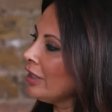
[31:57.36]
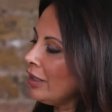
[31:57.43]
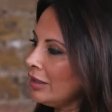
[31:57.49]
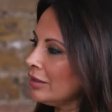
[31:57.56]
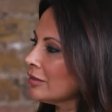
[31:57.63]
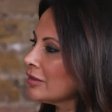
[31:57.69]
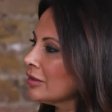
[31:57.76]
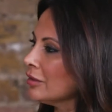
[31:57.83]

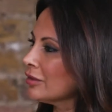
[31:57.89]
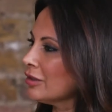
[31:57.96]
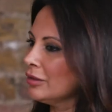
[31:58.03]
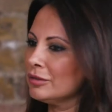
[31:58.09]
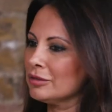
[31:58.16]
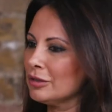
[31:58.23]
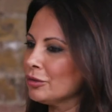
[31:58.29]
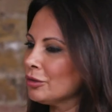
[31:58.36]
Yeah,
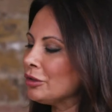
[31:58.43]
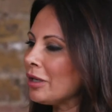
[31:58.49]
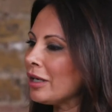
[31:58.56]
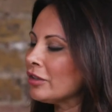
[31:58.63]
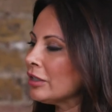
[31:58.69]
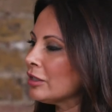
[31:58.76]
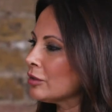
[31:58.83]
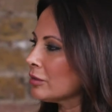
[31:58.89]
so you know, I
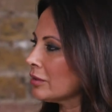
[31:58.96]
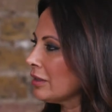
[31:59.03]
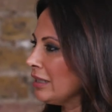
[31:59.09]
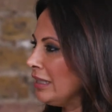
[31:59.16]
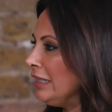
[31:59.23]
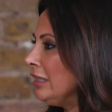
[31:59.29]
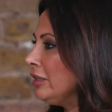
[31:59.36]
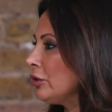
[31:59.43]
think it's
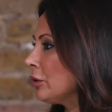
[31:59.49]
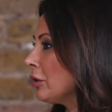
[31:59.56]
key to